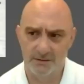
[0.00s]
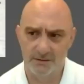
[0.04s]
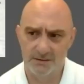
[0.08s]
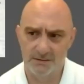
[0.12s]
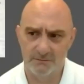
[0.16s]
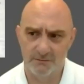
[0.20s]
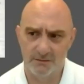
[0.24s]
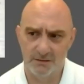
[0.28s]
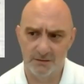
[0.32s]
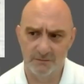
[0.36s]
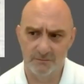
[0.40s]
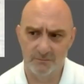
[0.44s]

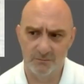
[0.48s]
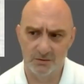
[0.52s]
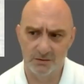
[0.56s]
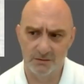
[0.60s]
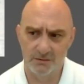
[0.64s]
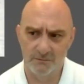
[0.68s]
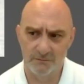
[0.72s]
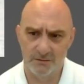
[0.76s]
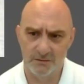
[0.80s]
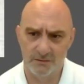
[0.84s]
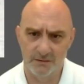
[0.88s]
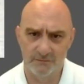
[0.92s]
these
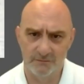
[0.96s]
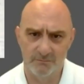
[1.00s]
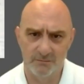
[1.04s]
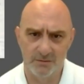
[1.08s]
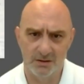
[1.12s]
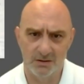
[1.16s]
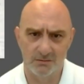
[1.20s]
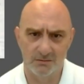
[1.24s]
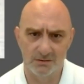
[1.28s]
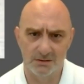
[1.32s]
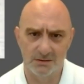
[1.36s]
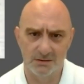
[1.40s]
5.5
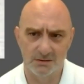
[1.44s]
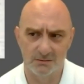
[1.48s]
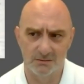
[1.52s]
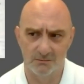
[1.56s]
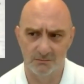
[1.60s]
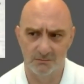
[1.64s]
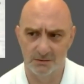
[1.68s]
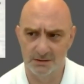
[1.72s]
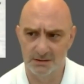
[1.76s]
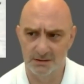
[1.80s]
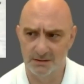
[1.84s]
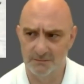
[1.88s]
pounders
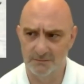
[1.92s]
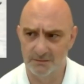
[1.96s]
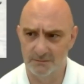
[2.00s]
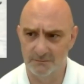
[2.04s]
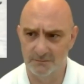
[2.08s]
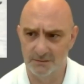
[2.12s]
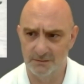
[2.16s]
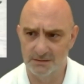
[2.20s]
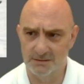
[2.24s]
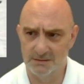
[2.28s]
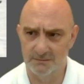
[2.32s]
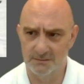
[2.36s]
or whatever
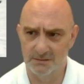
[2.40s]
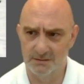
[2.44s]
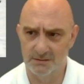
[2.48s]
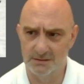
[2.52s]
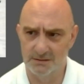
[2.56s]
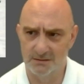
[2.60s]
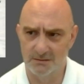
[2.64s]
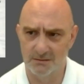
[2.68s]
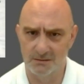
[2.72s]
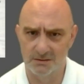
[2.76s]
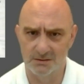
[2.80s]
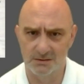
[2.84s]
these,
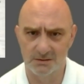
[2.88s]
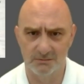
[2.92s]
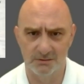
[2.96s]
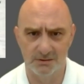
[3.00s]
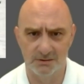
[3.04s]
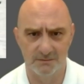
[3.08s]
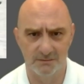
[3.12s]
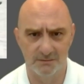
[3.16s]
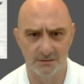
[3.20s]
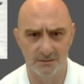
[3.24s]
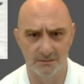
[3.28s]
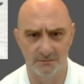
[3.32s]
these guns
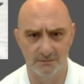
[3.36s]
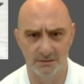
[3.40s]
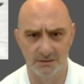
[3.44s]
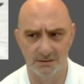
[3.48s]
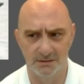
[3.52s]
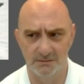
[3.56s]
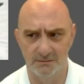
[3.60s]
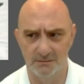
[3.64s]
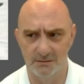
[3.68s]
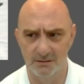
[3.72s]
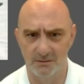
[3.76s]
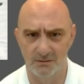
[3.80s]
which were
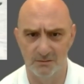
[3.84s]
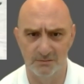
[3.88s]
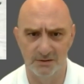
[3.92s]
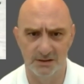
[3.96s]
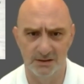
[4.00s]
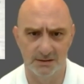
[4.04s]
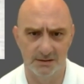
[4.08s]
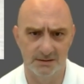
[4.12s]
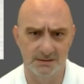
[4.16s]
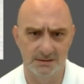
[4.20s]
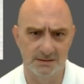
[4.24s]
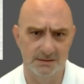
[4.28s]
which the
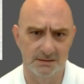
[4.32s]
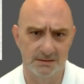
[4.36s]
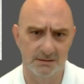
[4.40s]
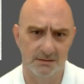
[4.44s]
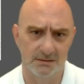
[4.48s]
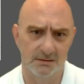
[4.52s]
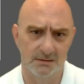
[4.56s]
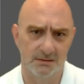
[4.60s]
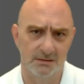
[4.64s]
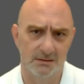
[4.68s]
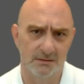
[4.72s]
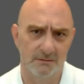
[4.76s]
army has,
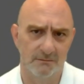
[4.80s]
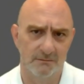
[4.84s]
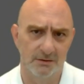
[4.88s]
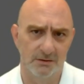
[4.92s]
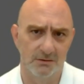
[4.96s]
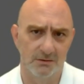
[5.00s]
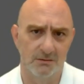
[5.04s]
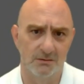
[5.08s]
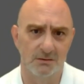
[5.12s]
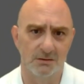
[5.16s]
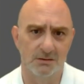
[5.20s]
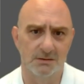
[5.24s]
the
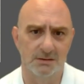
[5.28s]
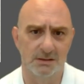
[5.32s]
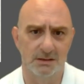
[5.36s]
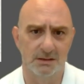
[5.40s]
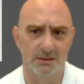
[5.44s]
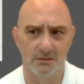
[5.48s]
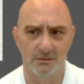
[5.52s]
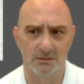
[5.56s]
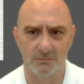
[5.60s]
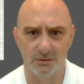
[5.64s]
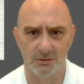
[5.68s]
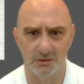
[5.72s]
old
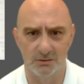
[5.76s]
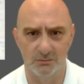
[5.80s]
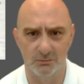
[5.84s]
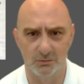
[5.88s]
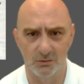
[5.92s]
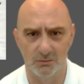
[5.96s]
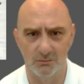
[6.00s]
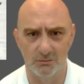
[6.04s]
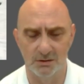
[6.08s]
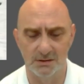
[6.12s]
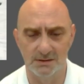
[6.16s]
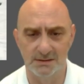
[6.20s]
Second World
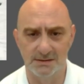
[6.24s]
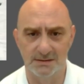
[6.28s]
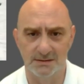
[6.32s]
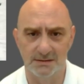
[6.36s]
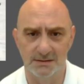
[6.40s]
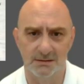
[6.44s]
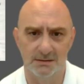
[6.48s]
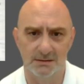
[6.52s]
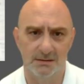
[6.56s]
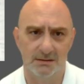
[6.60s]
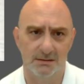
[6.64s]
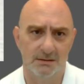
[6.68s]
War
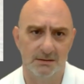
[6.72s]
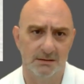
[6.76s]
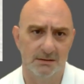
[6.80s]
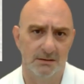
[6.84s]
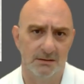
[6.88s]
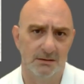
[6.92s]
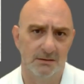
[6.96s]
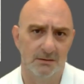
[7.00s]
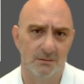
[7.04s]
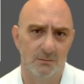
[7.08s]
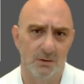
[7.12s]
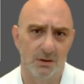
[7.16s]
ones.
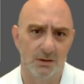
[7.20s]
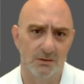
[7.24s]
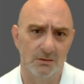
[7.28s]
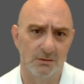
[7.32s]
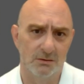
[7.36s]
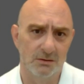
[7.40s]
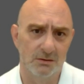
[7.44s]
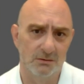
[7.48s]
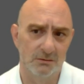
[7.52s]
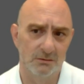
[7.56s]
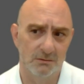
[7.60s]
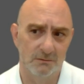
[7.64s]
One
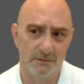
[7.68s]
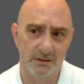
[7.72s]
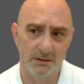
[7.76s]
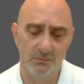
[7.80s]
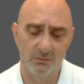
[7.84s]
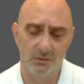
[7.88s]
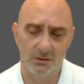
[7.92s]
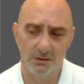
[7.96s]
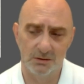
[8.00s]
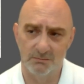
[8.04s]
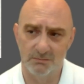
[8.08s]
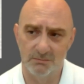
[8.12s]
or two of
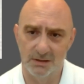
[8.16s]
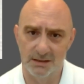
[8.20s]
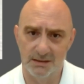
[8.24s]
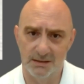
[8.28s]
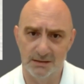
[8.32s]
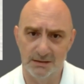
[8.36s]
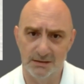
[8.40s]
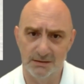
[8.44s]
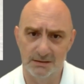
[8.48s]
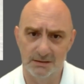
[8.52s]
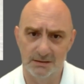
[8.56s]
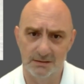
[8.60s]
them were
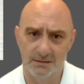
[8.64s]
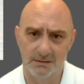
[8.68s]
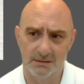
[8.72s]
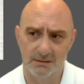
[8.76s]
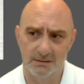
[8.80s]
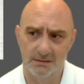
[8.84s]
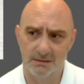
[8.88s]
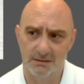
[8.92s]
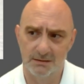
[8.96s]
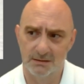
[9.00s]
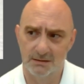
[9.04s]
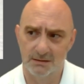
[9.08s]
abandoned.
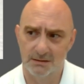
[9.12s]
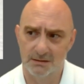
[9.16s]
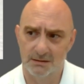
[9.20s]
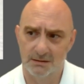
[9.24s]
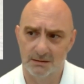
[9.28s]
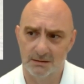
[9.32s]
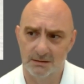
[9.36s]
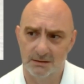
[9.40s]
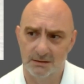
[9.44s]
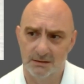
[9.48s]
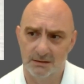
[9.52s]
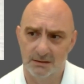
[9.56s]

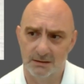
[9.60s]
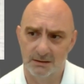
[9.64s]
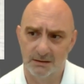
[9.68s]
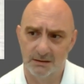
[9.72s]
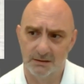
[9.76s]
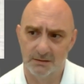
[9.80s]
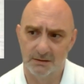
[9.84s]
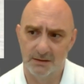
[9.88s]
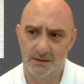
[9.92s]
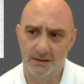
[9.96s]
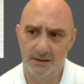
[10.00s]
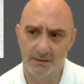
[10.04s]

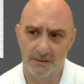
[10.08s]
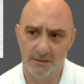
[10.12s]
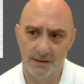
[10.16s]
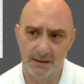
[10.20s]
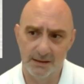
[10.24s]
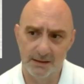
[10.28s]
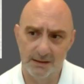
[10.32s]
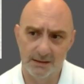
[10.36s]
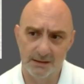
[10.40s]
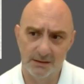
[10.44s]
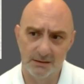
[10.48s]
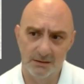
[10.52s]
And then
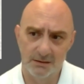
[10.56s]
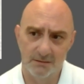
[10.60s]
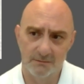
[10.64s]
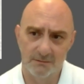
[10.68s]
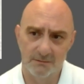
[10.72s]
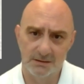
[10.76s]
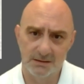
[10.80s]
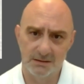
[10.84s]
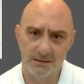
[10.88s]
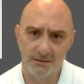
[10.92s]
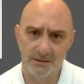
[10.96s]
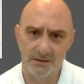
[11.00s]
they had to,
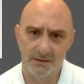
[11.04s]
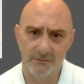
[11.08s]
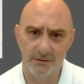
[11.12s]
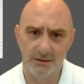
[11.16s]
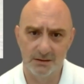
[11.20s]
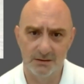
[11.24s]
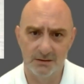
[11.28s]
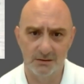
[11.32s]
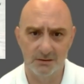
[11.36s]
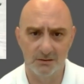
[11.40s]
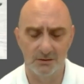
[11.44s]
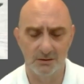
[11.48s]
the South
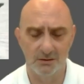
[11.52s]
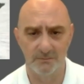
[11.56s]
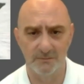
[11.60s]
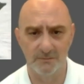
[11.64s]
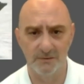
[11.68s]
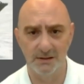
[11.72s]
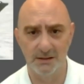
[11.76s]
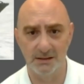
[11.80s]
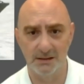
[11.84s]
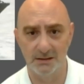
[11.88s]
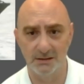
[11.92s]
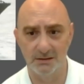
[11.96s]
African group
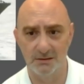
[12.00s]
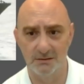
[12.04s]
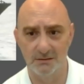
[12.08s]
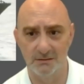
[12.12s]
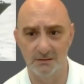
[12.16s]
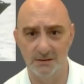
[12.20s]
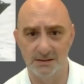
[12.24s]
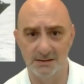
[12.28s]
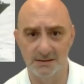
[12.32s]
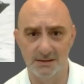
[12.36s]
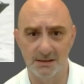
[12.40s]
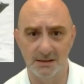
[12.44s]
in had
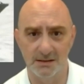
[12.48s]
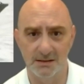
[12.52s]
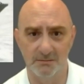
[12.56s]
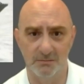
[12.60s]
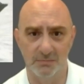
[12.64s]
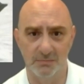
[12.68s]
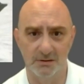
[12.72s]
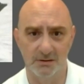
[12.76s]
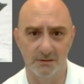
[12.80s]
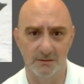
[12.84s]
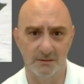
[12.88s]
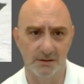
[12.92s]
to
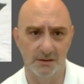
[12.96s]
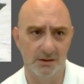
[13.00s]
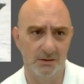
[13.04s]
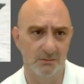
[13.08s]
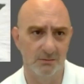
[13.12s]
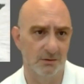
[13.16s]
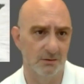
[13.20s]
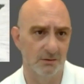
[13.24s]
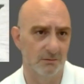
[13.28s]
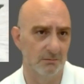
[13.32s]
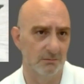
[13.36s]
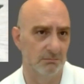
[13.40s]
escape. And they
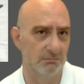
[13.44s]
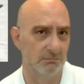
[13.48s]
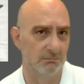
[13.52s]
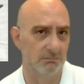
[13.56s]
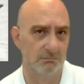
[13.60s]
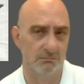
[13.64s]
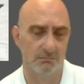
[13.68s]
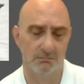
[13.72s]
were